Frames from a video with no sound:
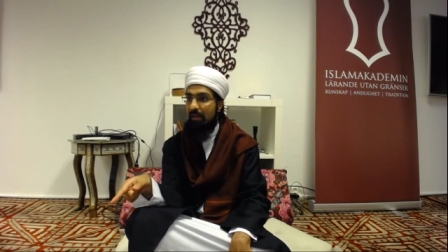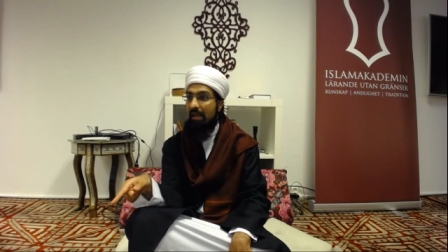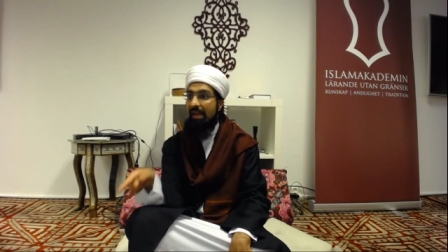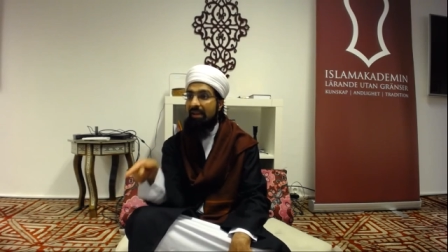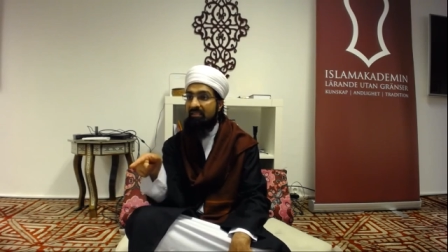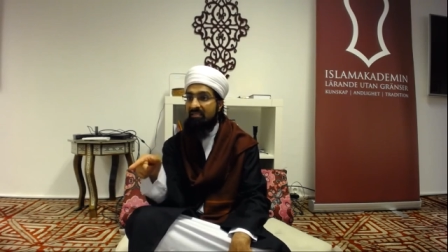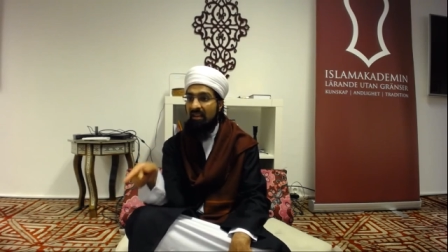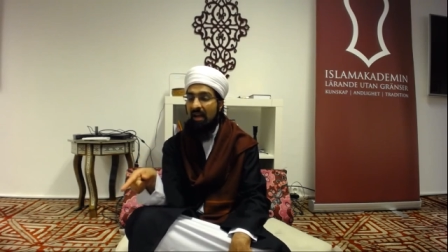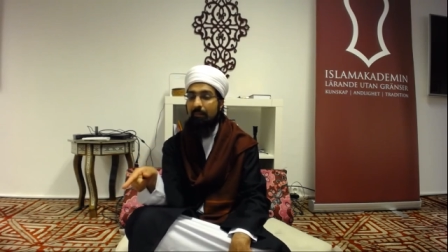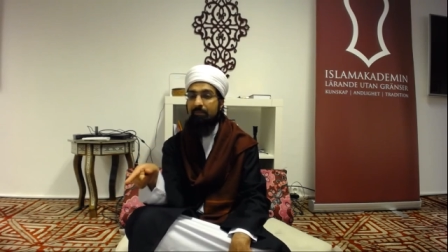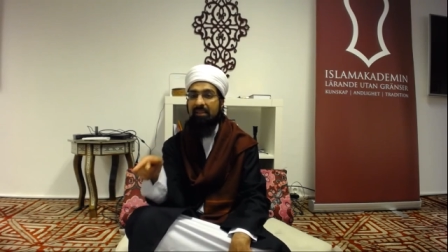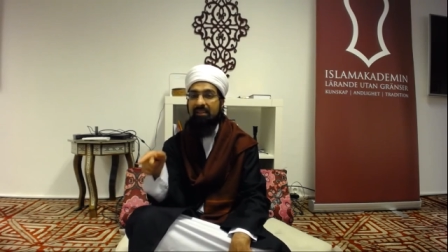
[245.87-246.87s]

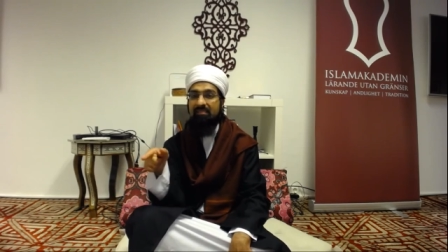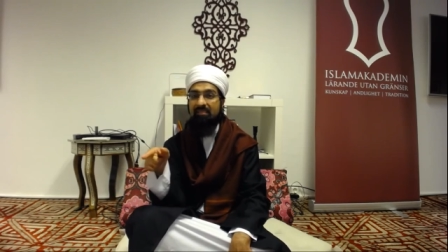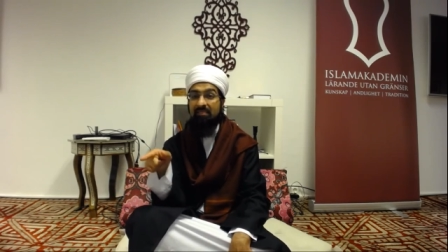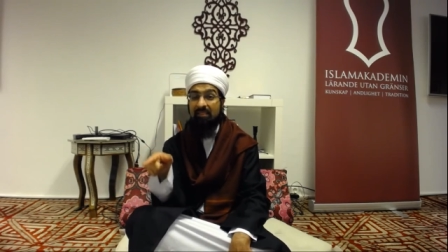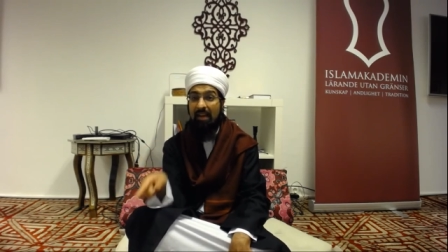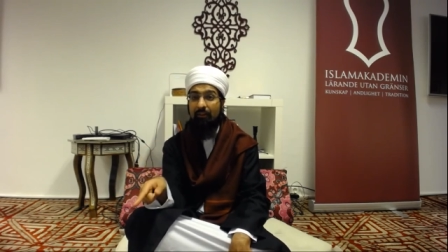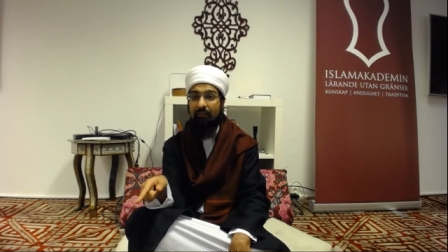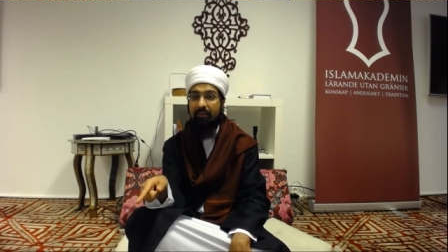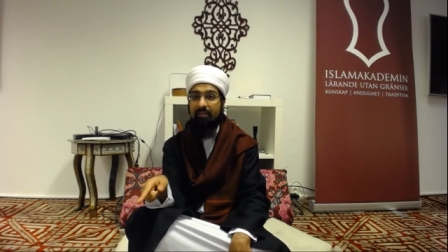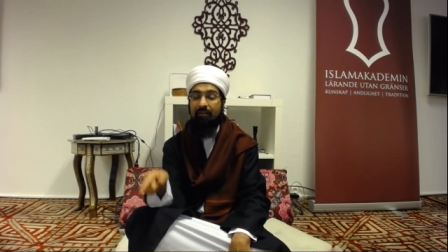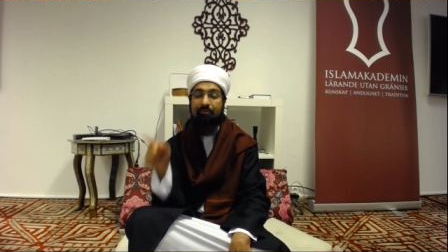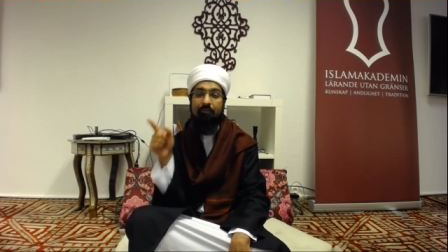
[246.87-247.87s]
Islam takes its
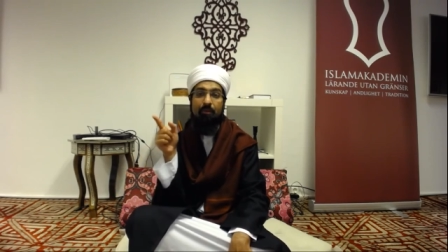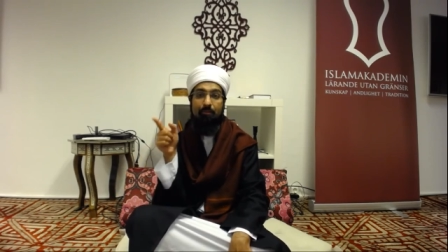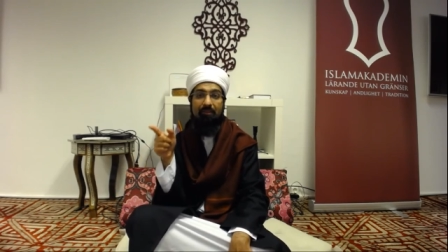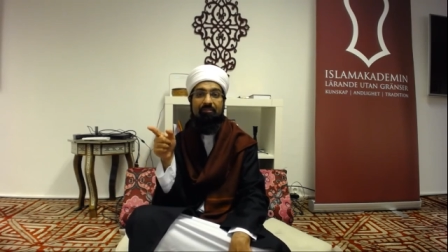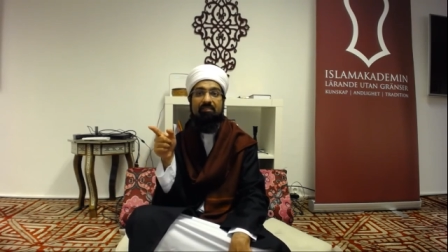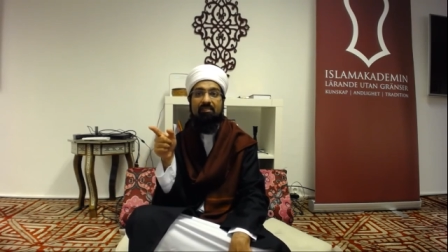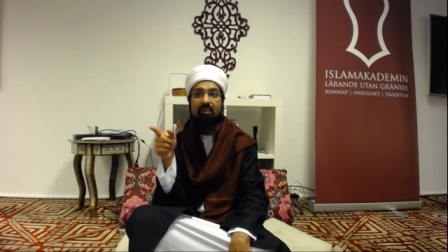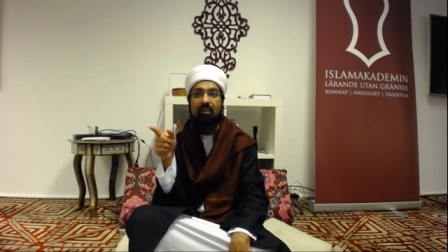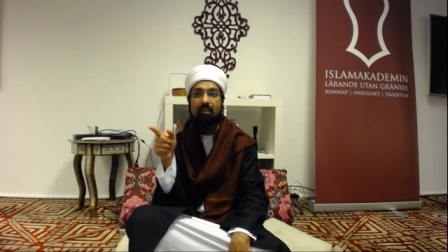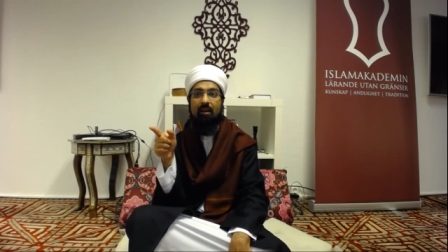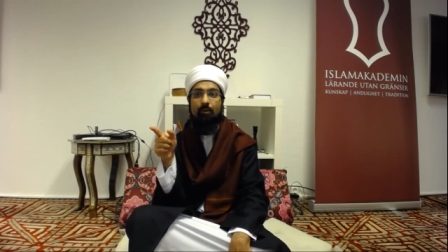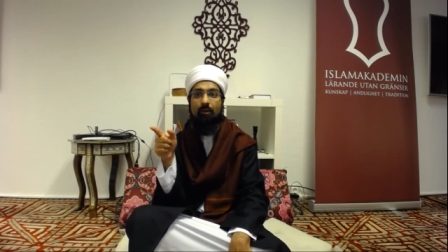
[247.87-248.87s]
character from the Prophet
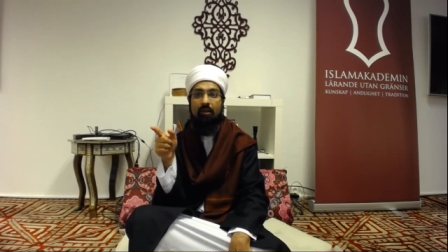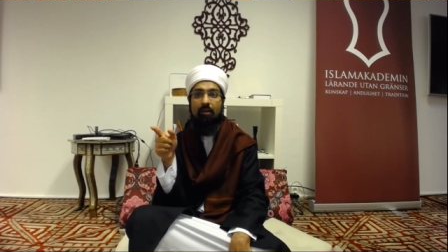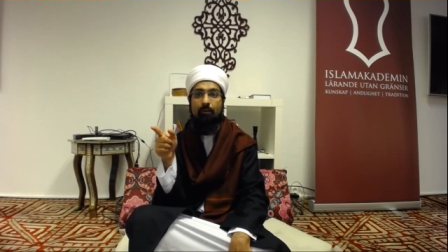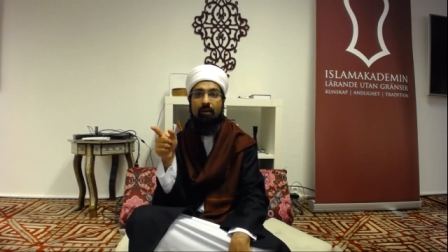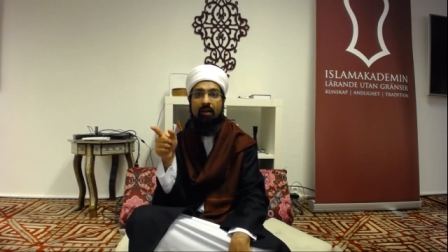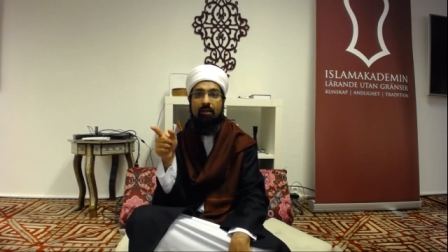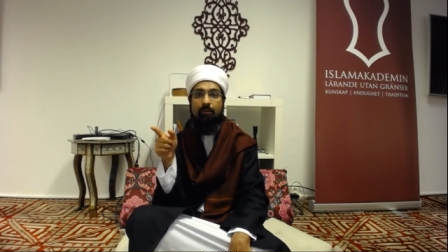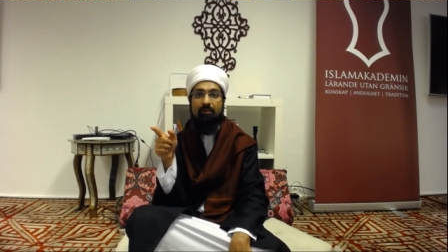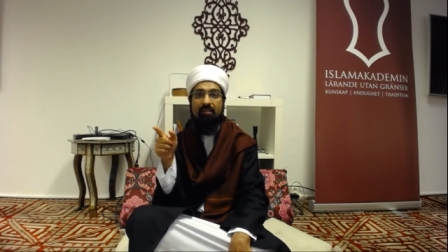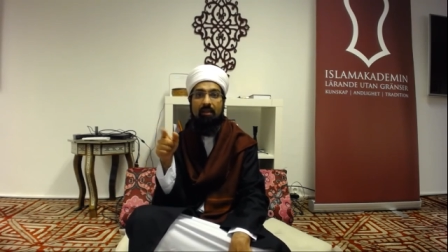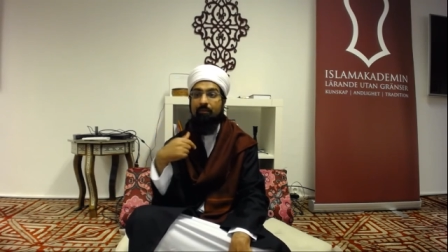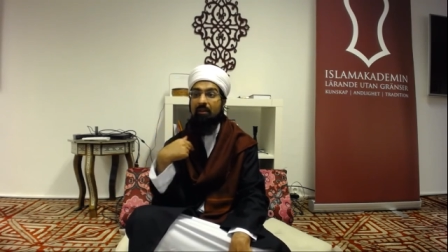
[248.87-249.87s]
sallallahu alaihi wa alihi
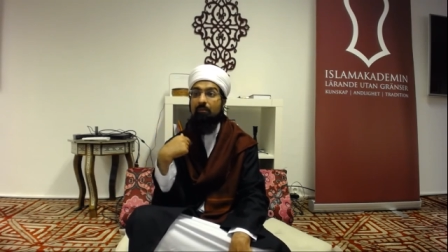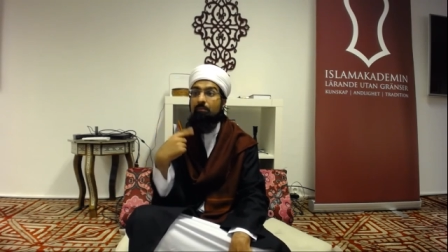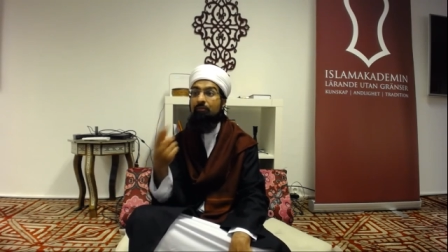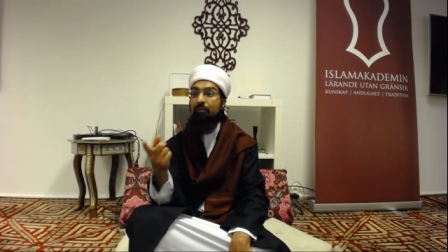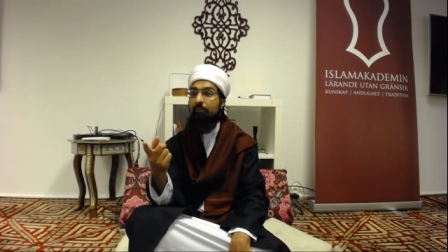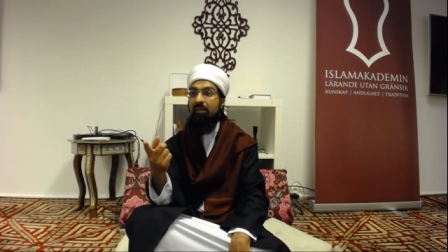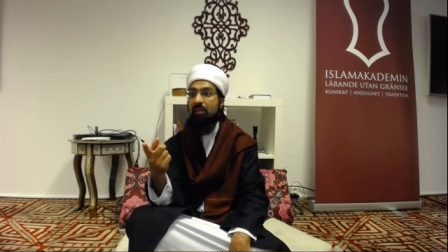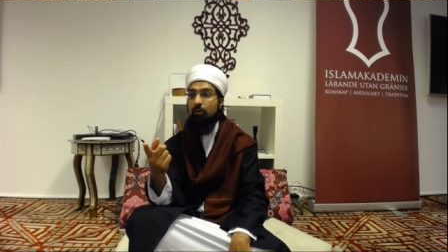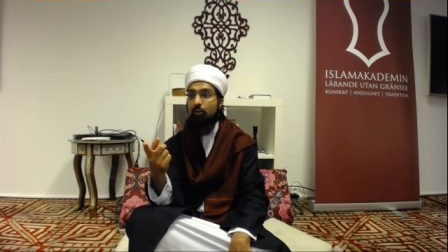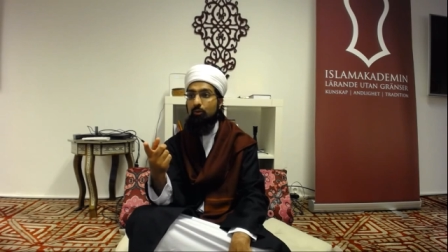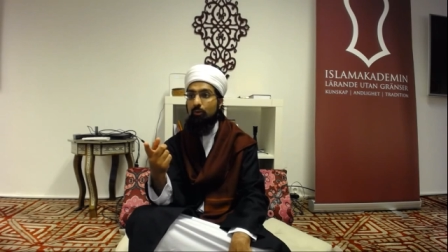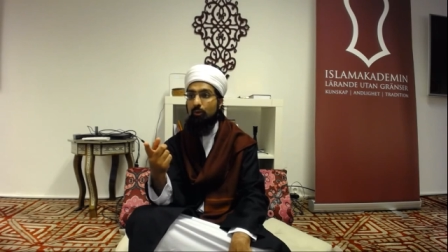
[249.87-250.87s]
wasallam, not from me and
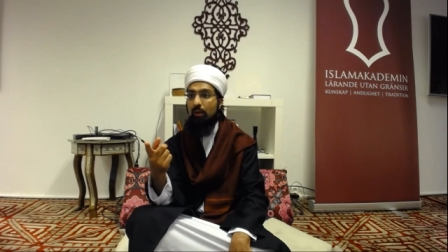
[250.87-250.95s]
you.